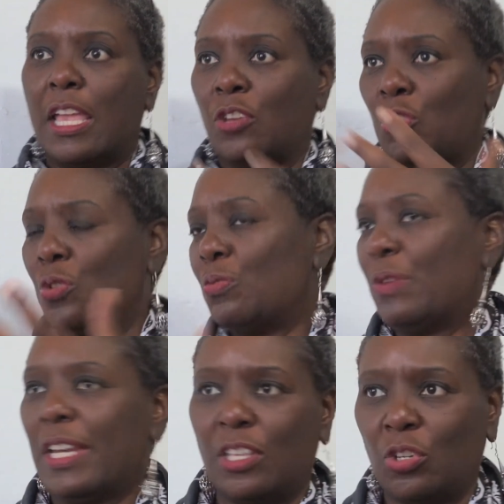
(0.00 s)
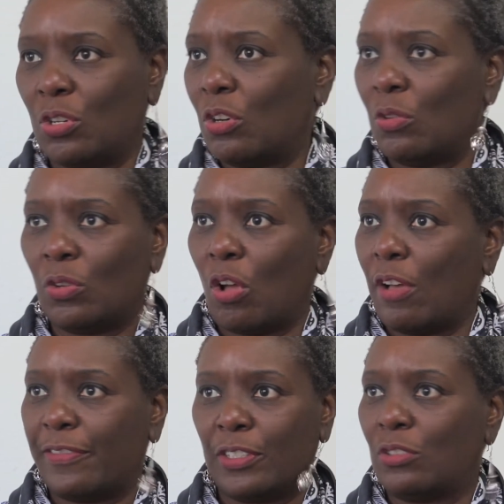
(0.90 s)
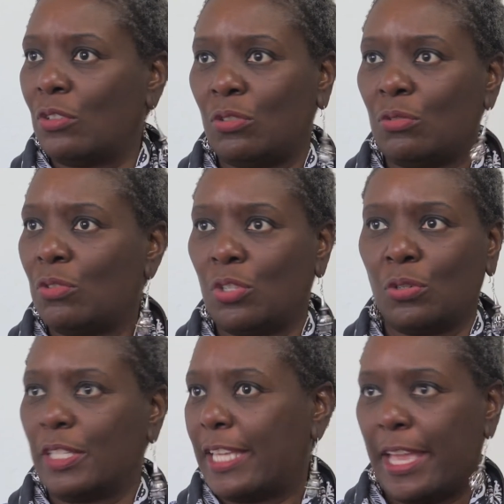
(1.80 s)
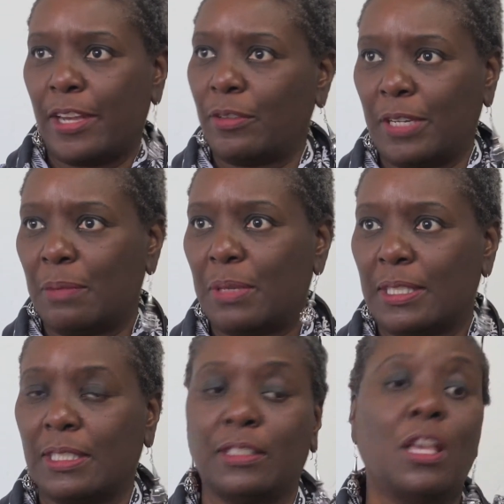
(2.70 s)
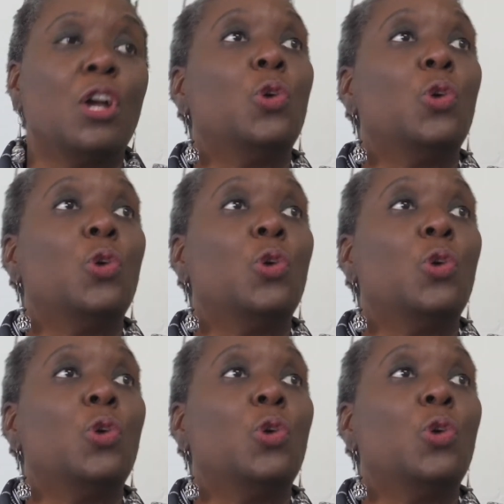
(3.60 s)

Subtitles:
and you renting your own office to do your catering business,